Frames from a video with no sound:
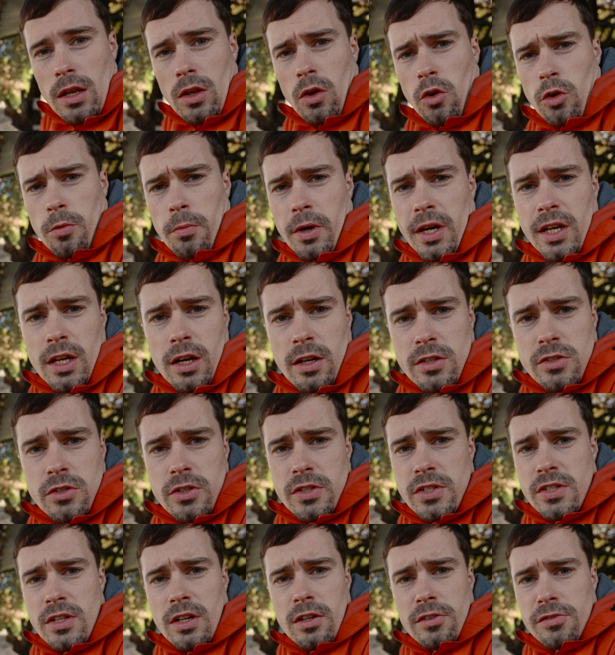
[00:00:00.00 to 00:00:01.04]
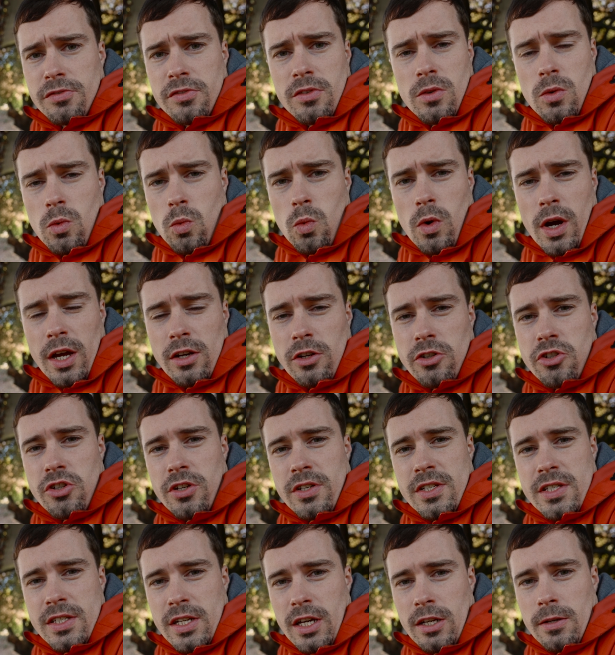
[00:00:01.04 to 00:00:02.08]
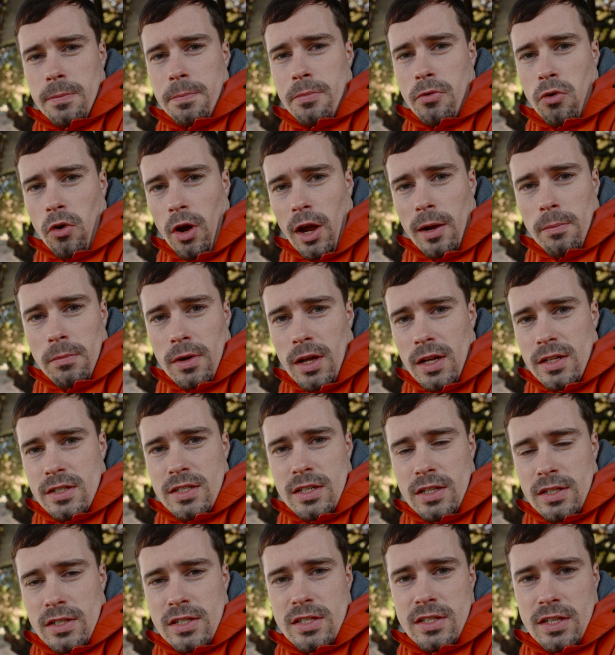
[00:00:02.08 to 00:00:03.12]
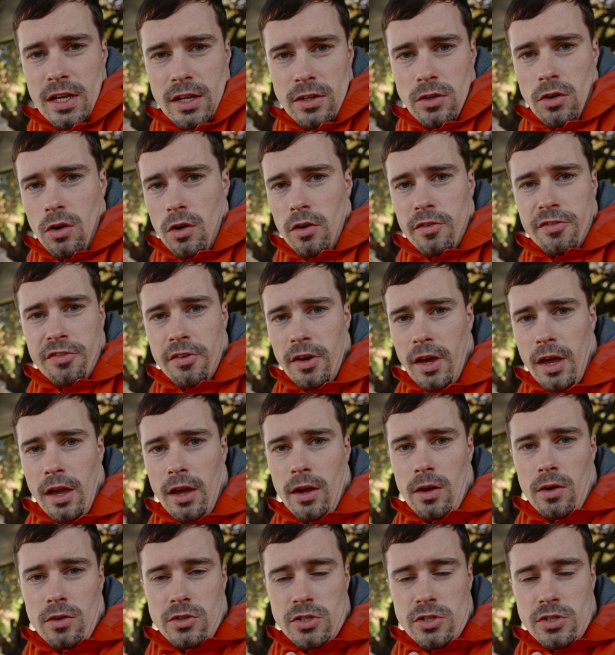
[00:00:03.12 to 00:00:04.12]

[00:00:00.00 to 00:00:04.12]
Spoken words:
Now you might ask yourself, why not just get a prime lens instead of a